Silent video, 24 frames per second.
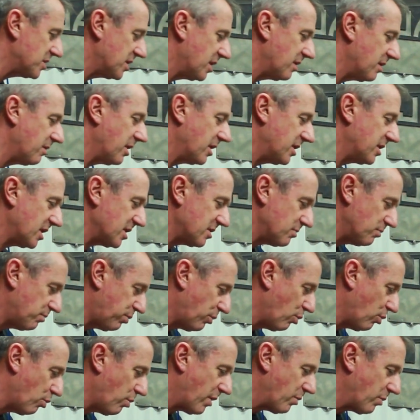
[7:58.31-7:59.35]
that it doesn't
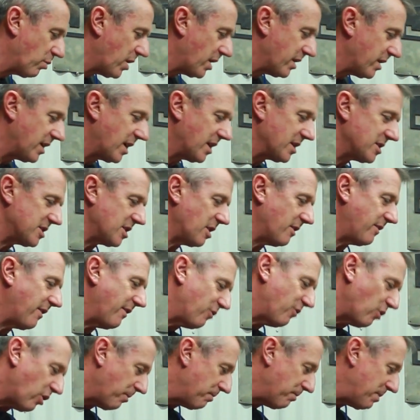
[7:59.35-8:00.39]
fall one way or the other. So if
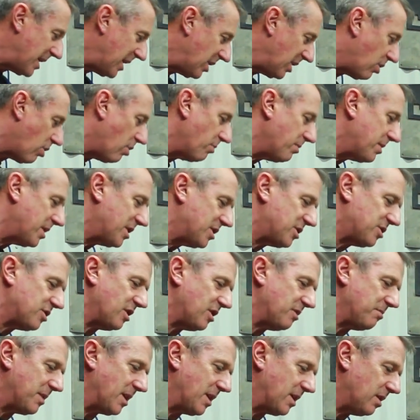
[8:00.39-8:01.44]
you've got a big long bit of
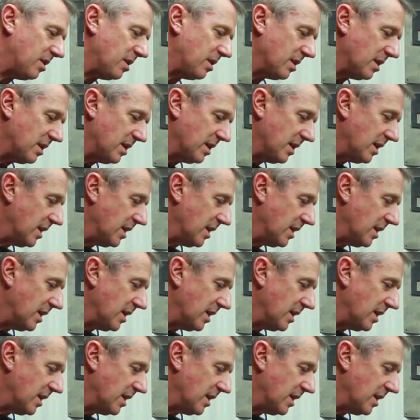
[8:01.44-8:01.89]
sheet metal